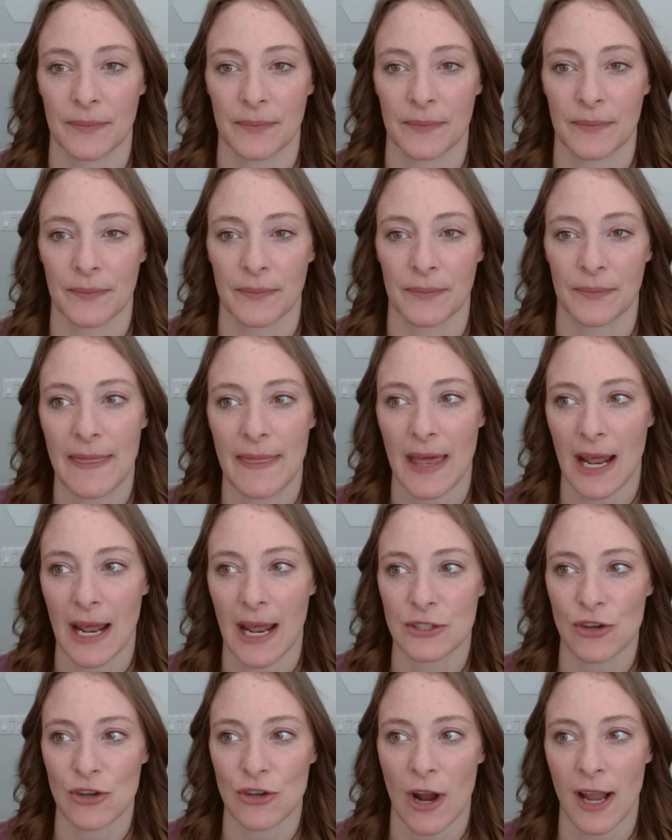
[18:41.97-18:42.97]
And then I
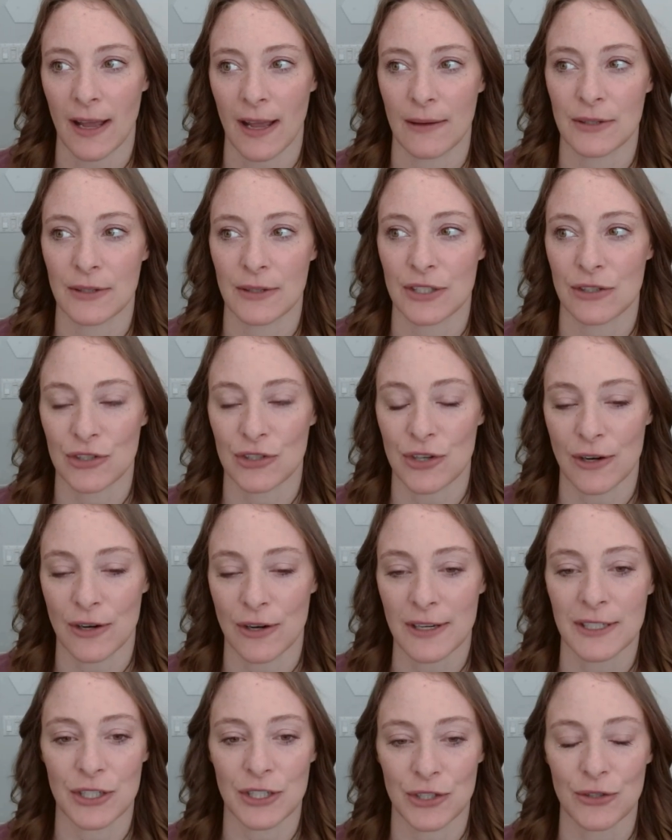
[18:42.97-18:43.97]
was
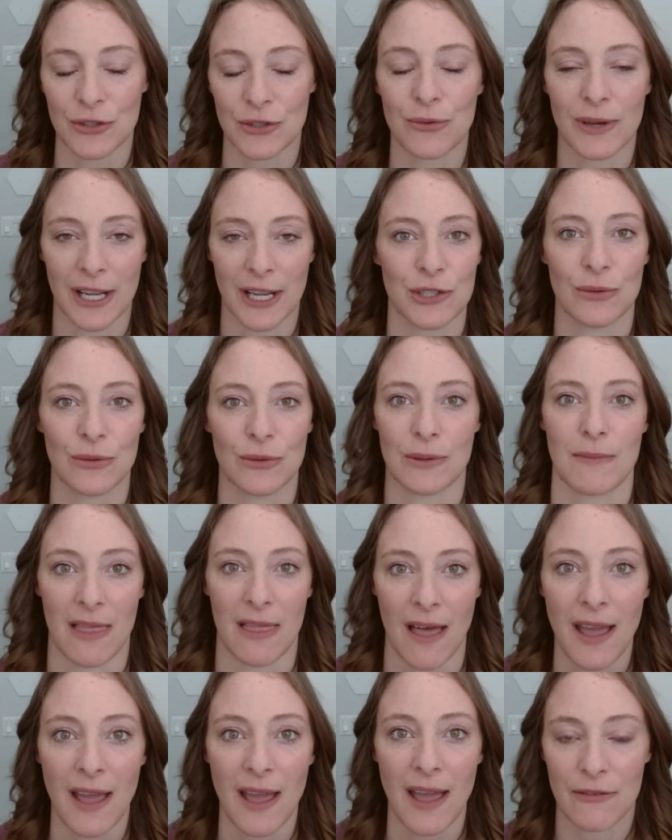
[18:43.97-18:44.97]
starting to do what I do in my
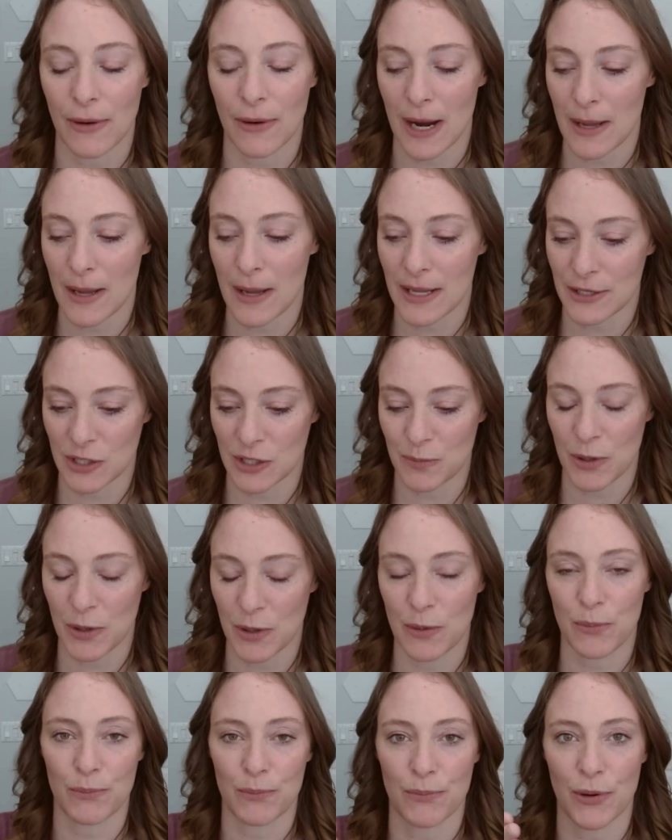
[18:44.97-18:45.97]
life, where I just
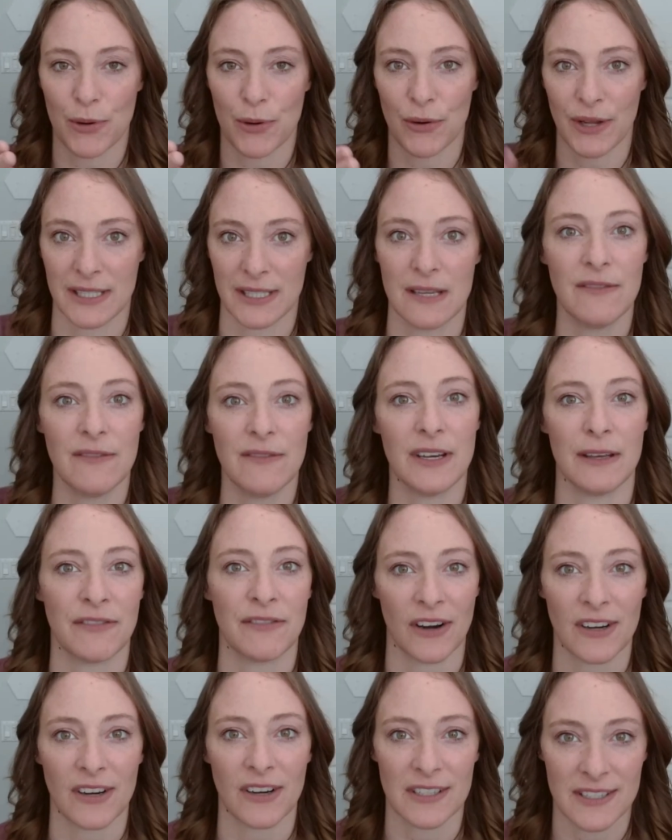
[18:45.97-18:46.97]
put productivity
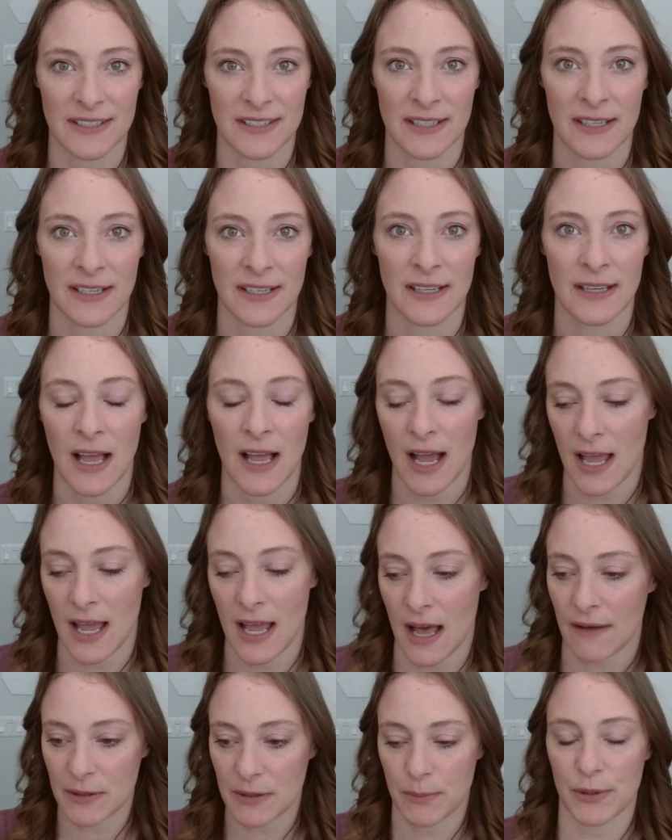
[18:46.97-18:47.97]
first. I
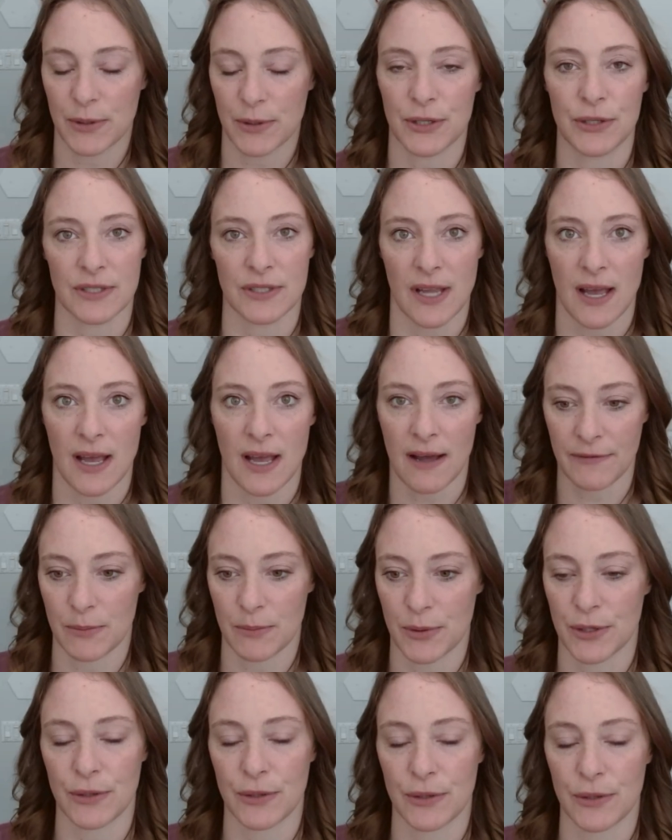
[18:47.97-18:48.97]
have to produce.
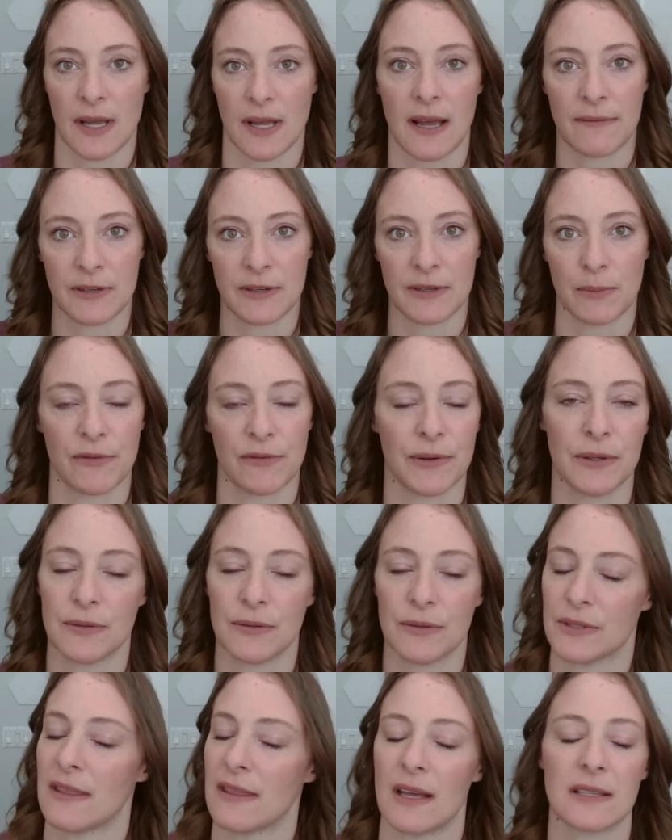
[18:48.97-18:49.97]

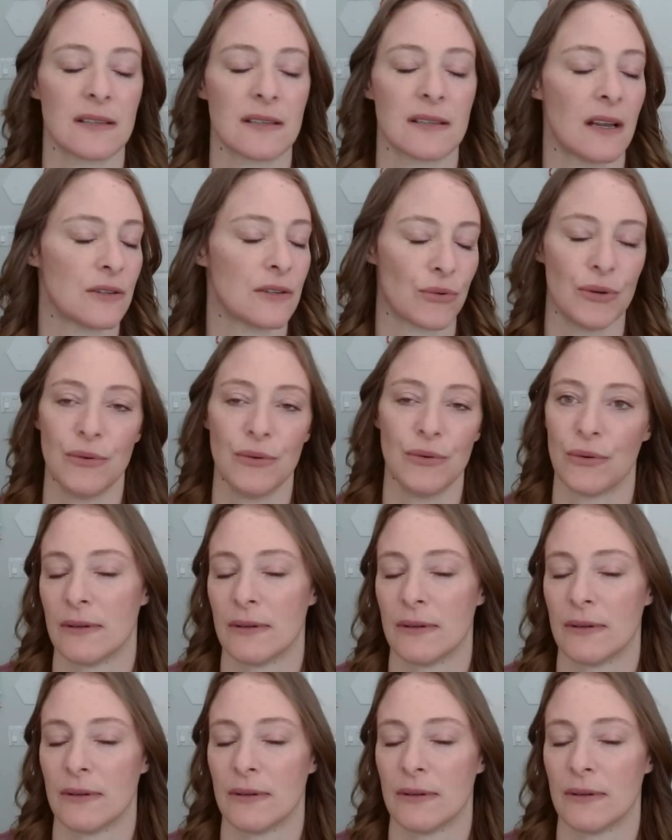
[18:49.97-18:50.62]
And that's not true.